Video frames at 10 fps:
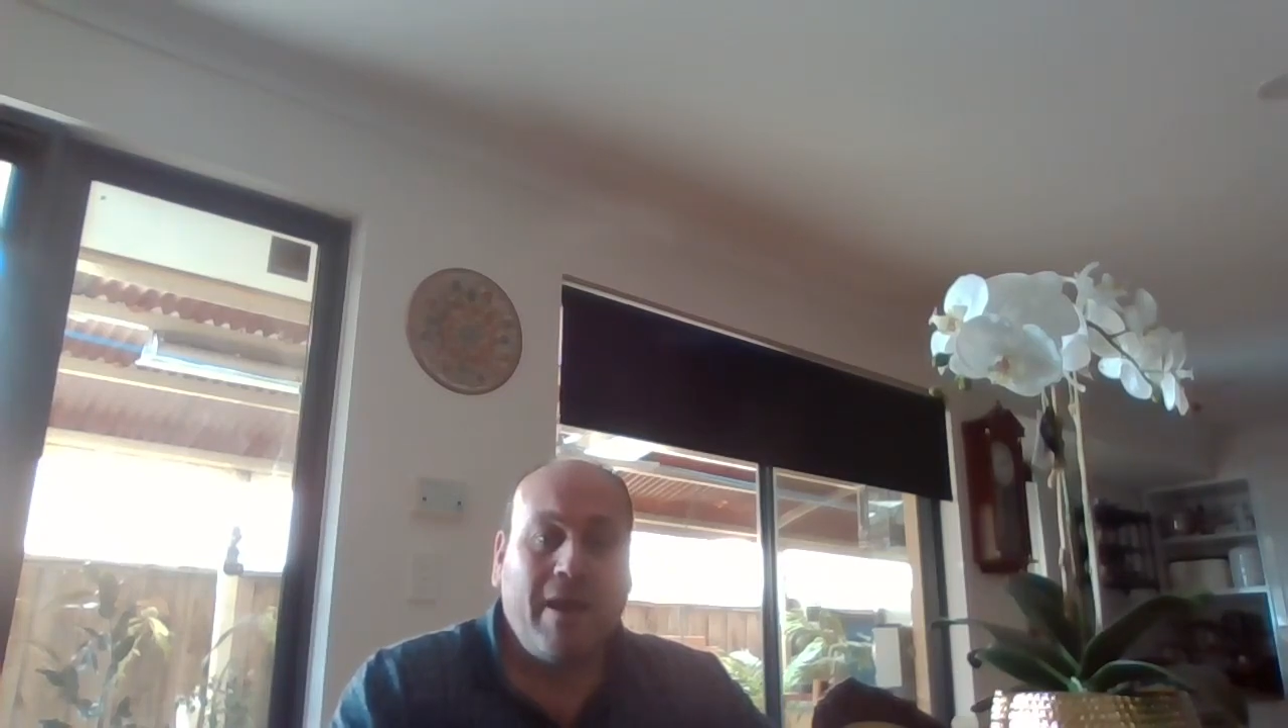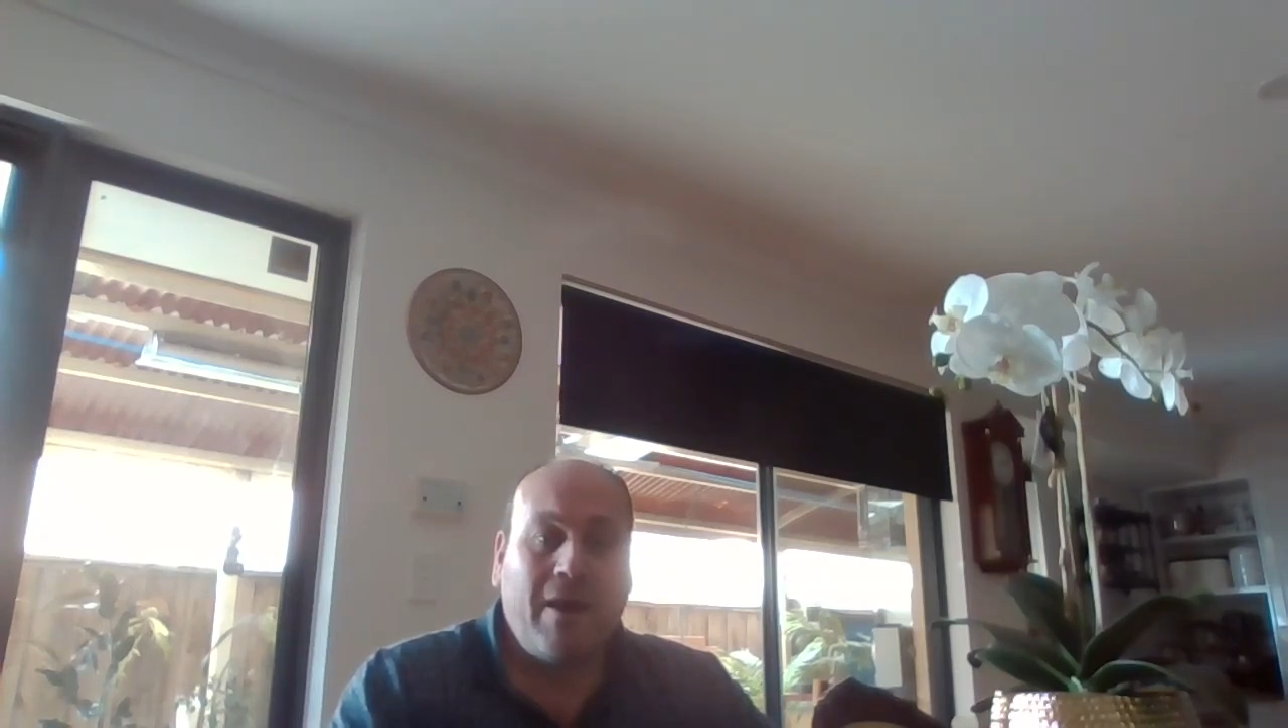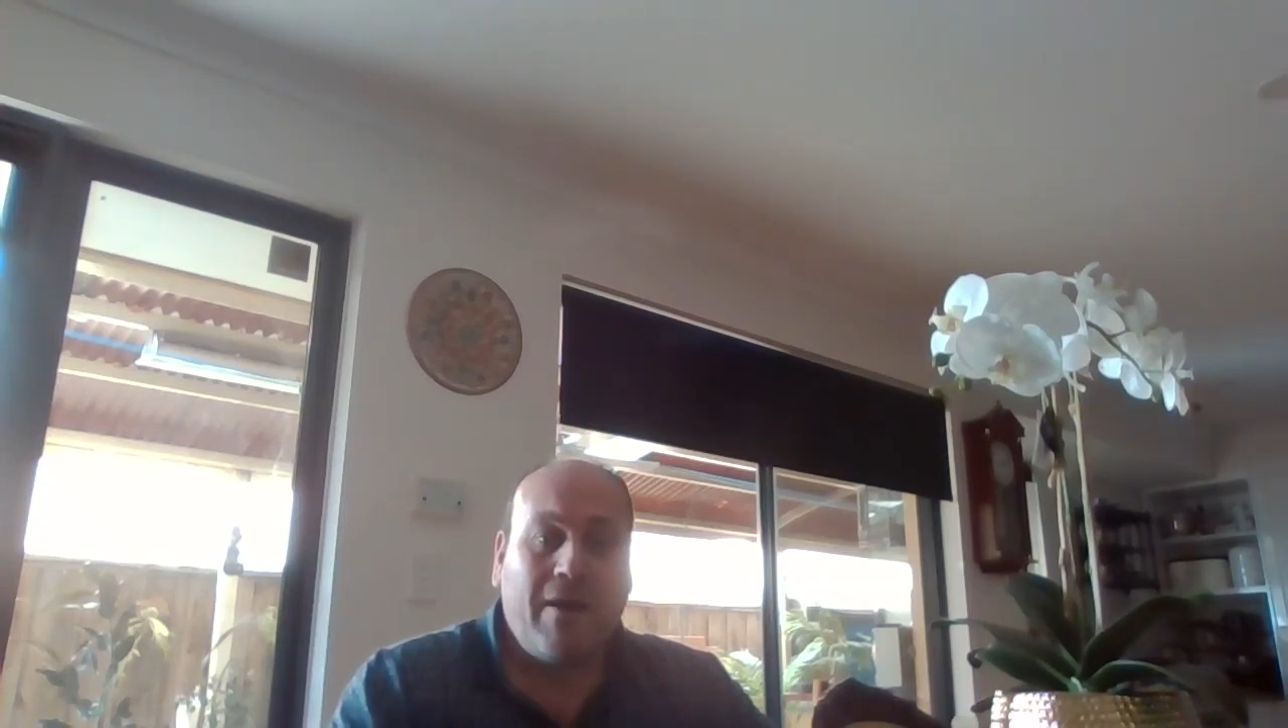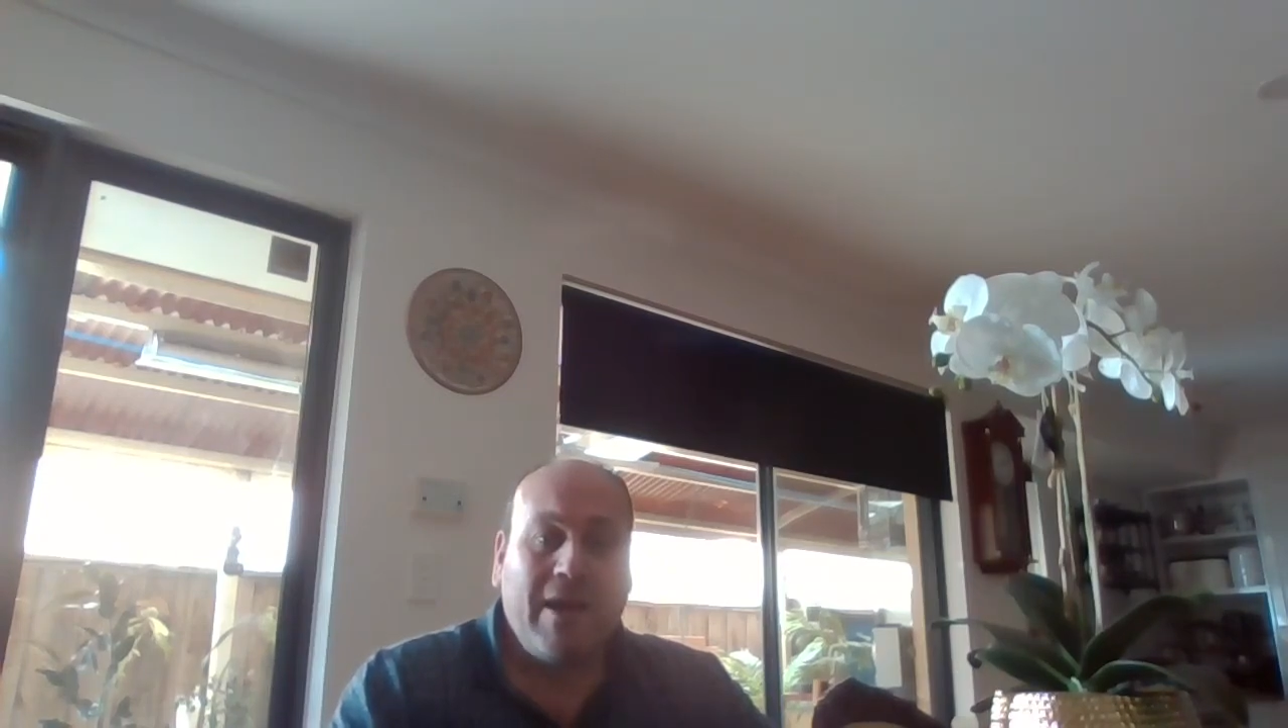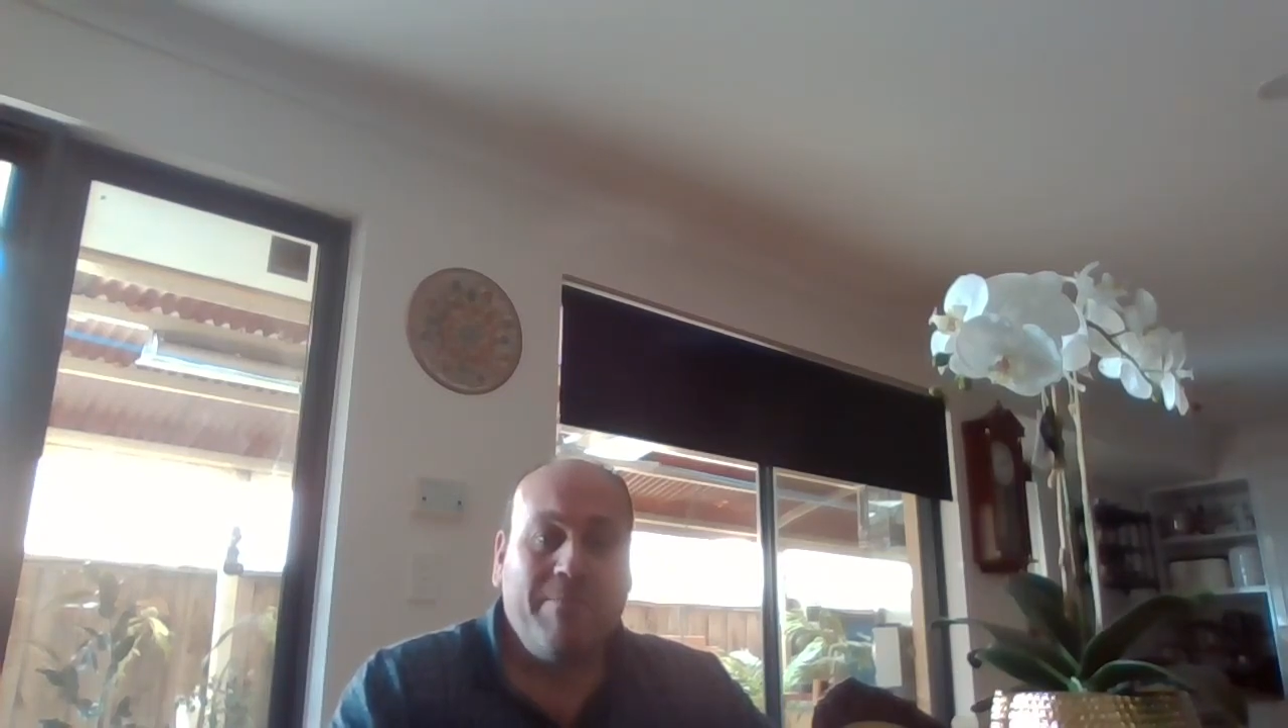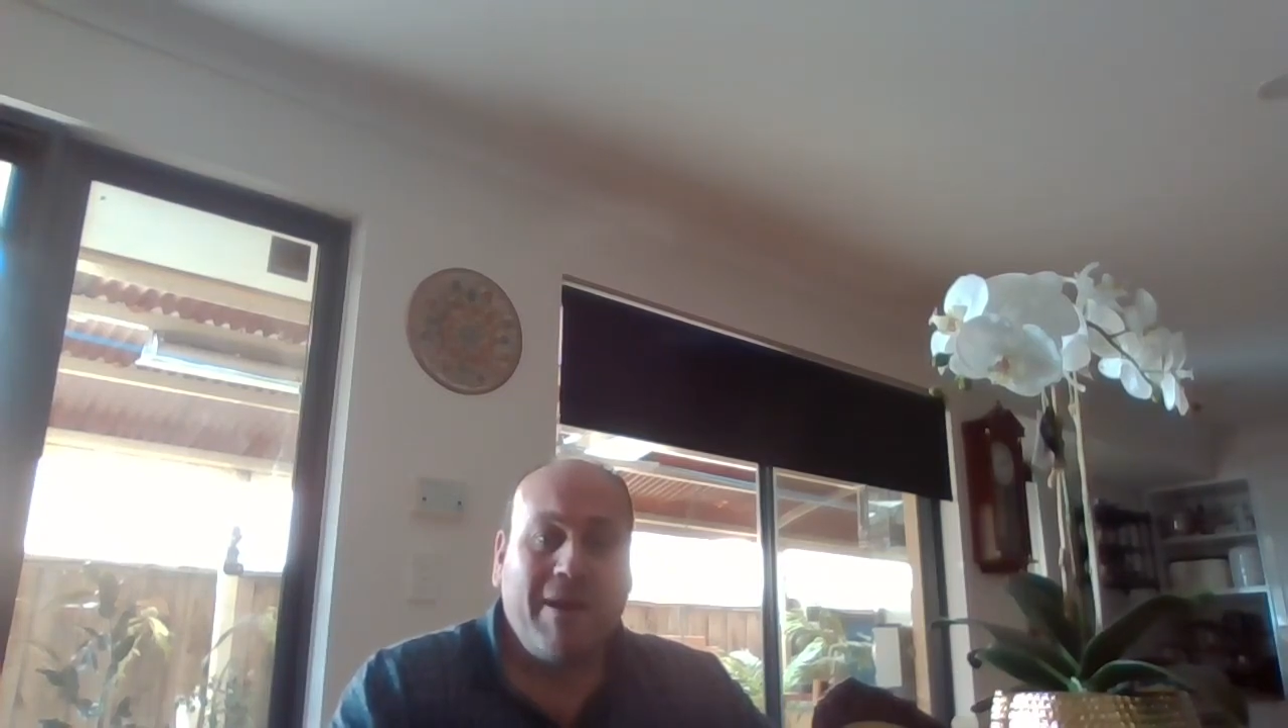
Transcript: I'm